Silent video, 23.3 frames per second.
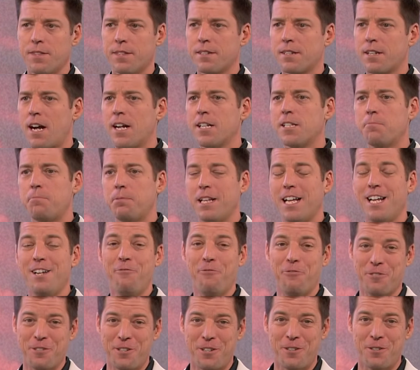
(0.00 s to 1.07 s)
God's plan
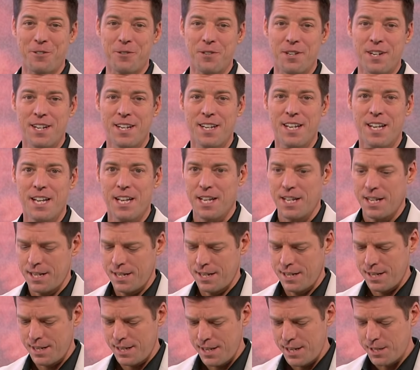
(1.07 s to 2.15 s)
for you
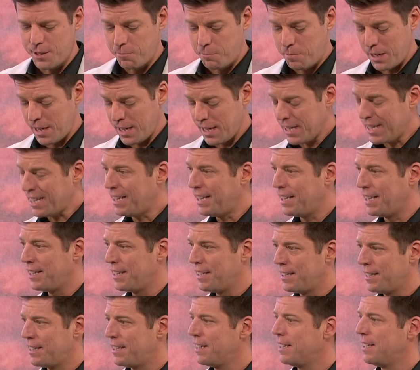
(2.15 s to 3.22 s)
is big.
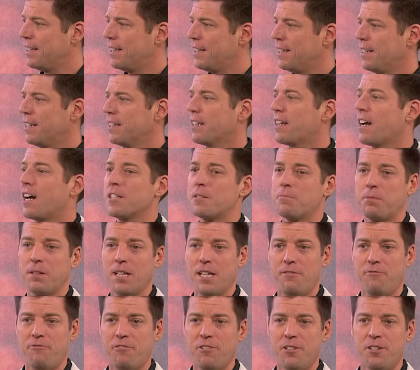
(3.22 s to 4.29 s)
God's
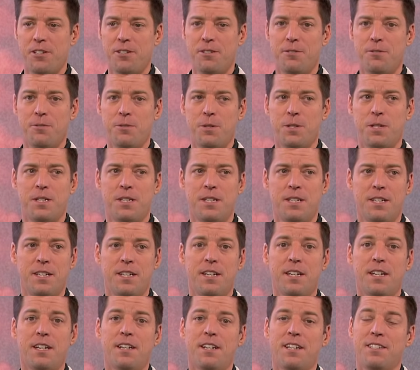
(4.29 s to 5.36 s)
plan for you
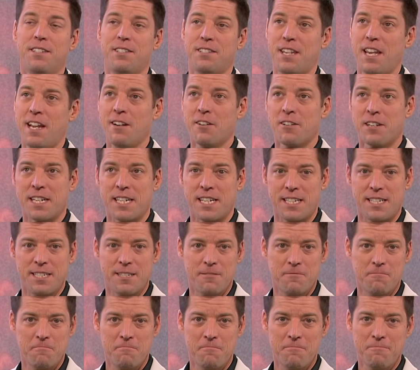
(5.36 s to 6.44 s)
is scary,
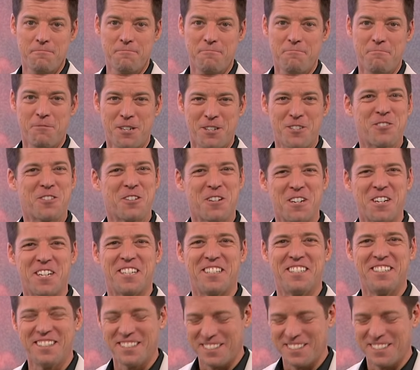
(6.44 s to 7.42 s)
but it's good.